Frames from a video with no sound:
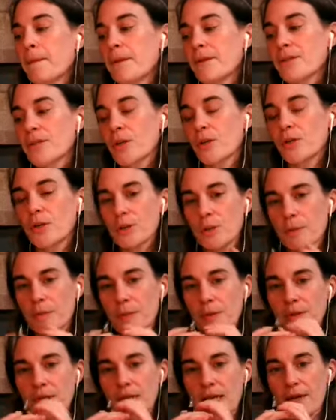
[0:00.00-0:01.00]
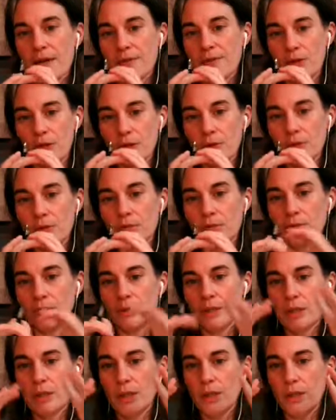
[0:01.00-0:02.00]
So you're supposed to have you,
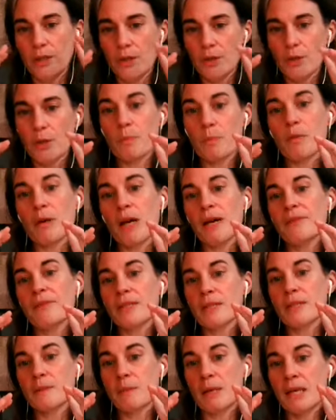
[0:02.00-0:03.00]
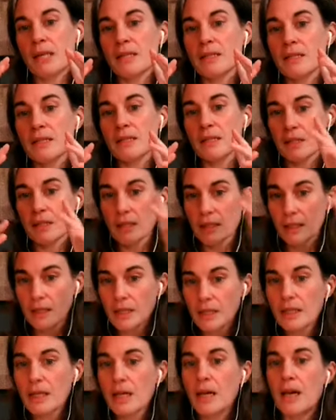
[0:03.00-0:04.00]
your private space,
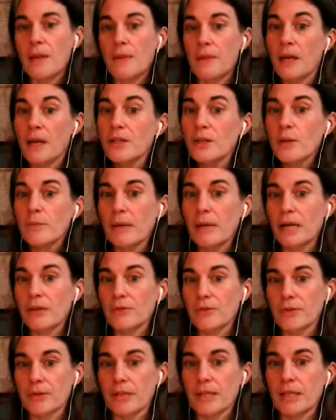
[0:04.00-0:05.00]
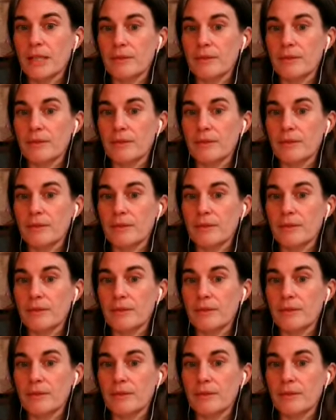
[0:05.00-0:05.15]
and then your boundary.